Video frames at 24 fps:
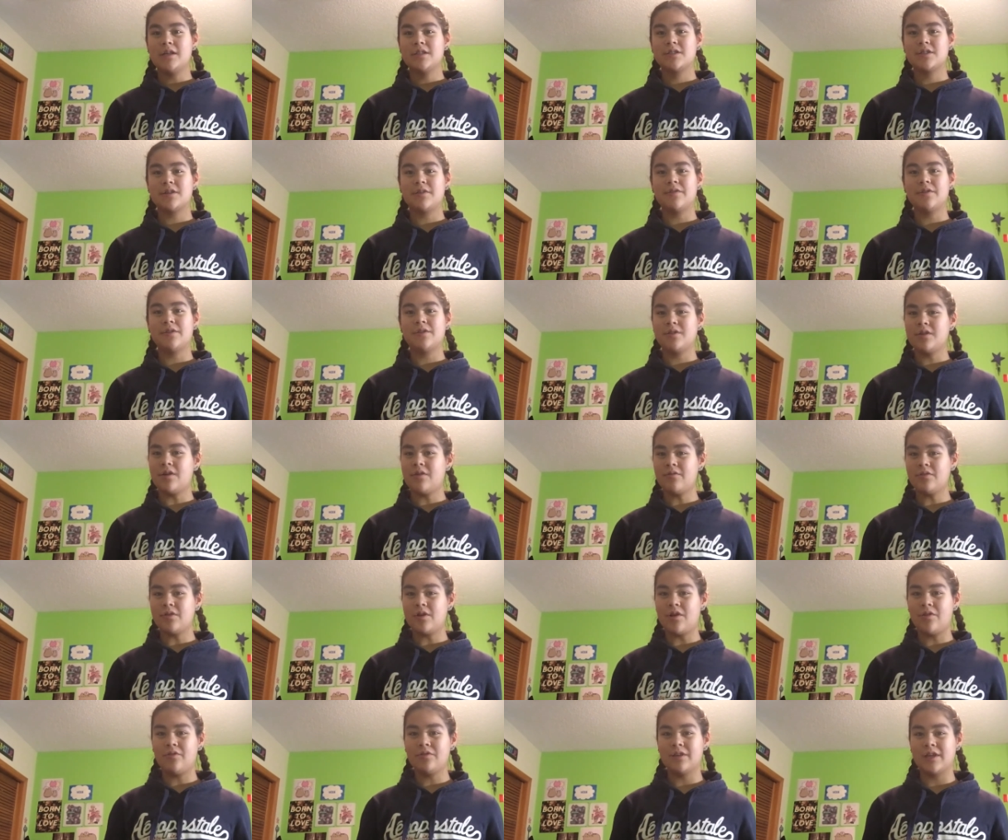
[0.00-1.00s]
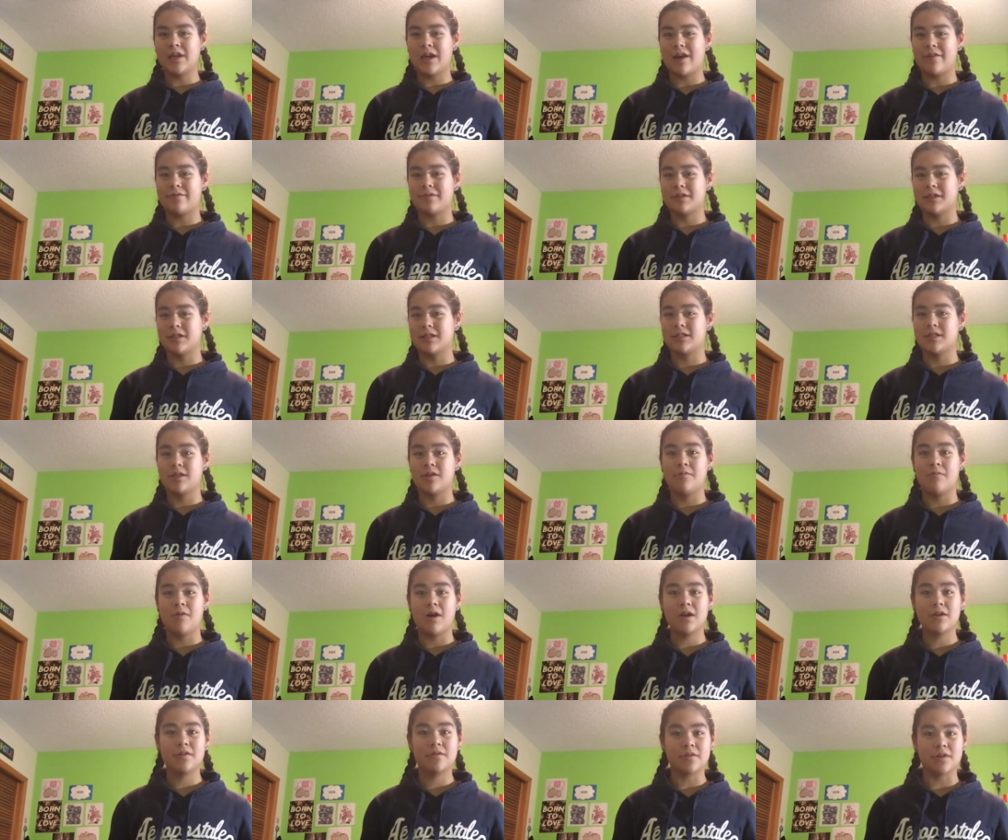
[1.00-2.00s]
so you don't only have to listen to
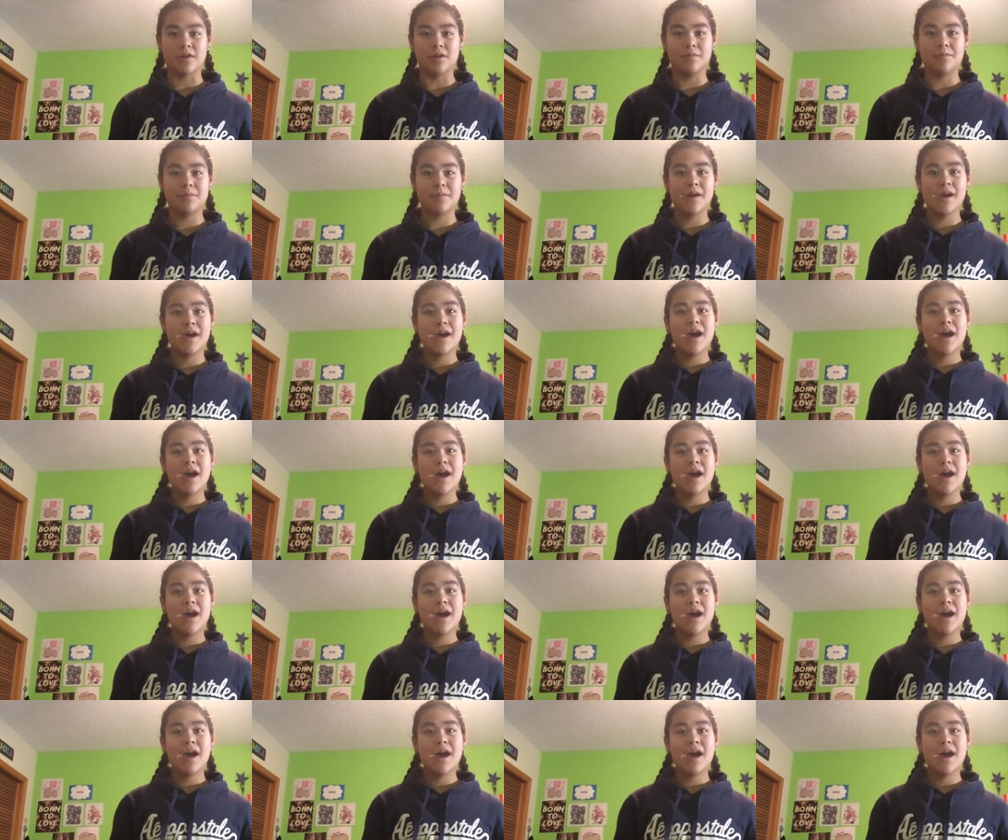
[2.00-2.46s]
one group,